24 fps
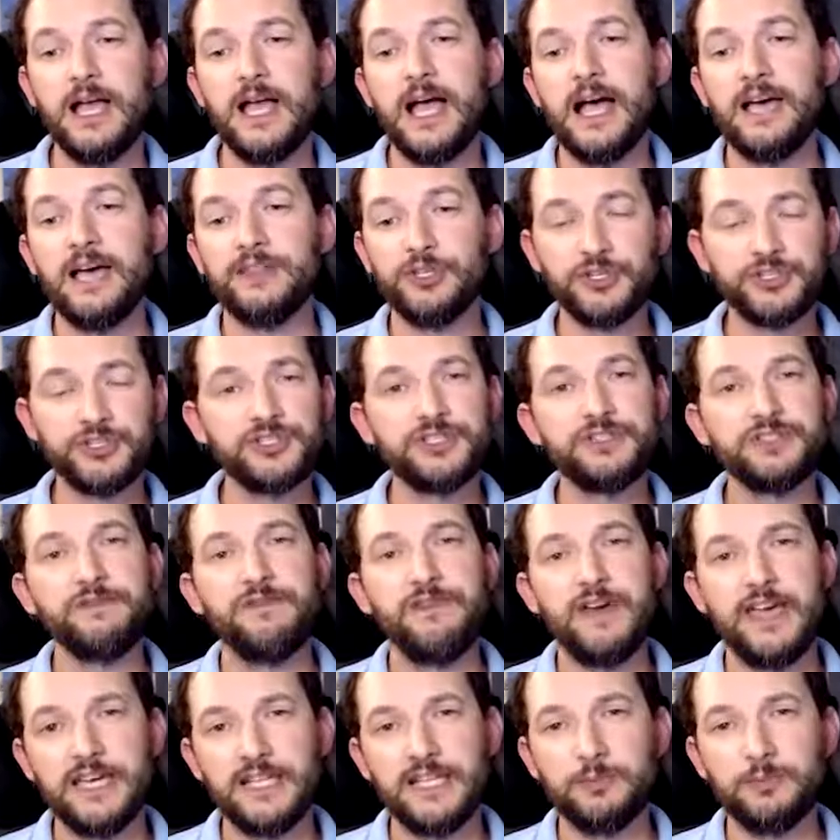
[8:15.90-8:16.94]
are not just
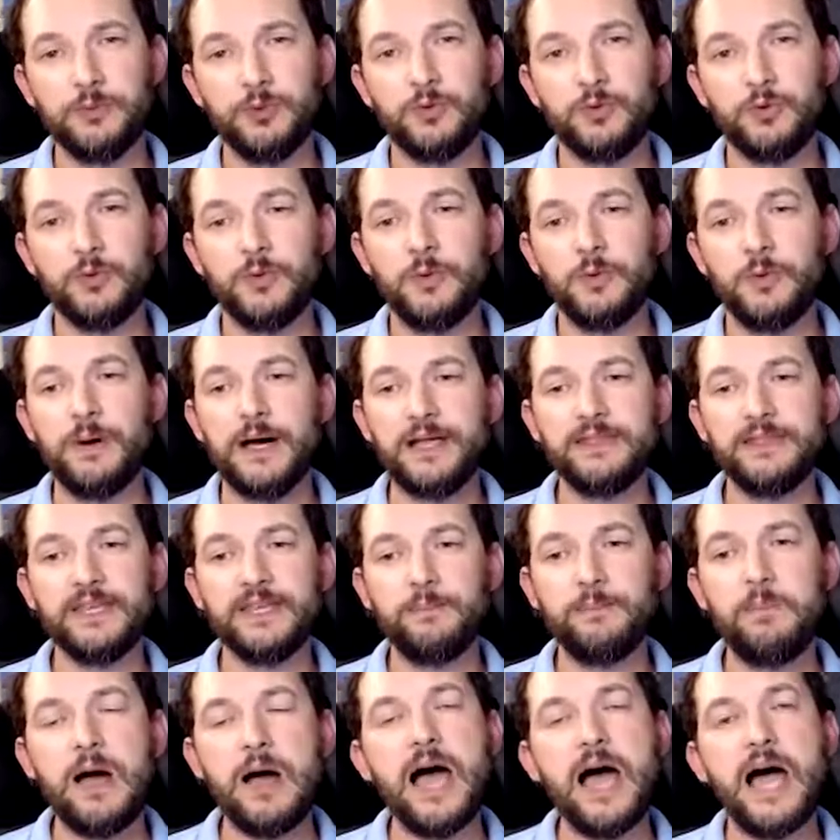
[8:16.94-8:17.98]
available, but
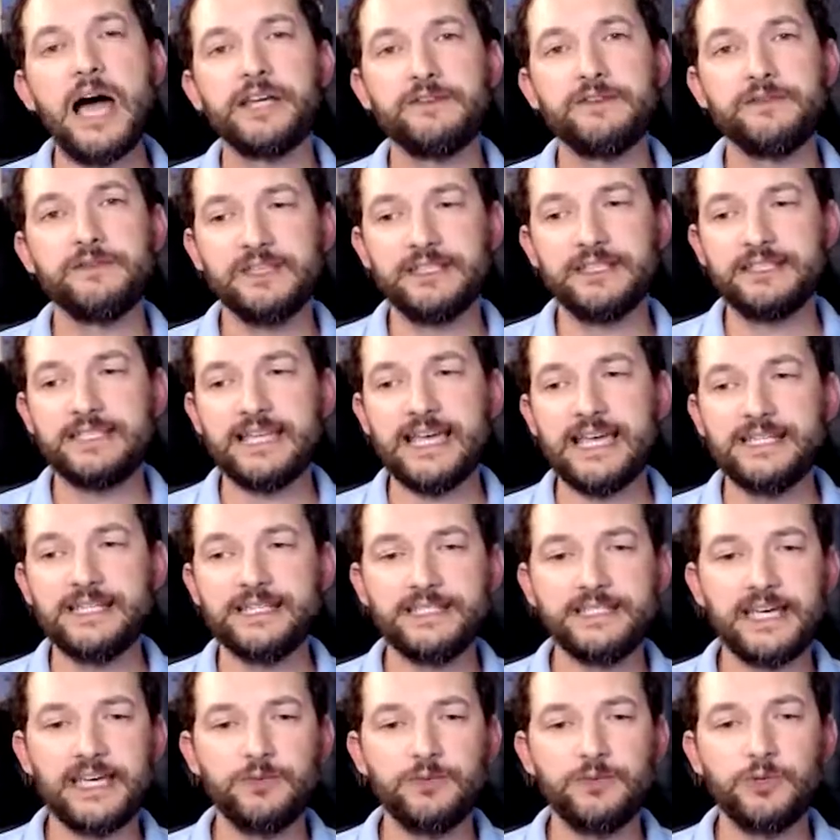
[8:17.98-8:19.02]
they're part of their
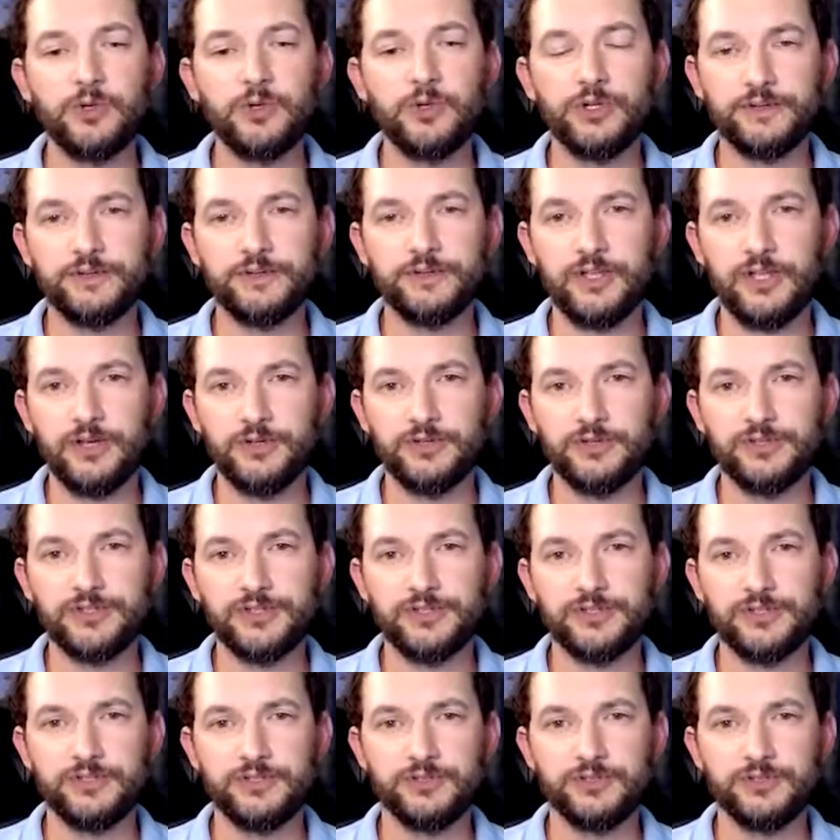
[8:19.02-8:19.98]
day-to-day workflows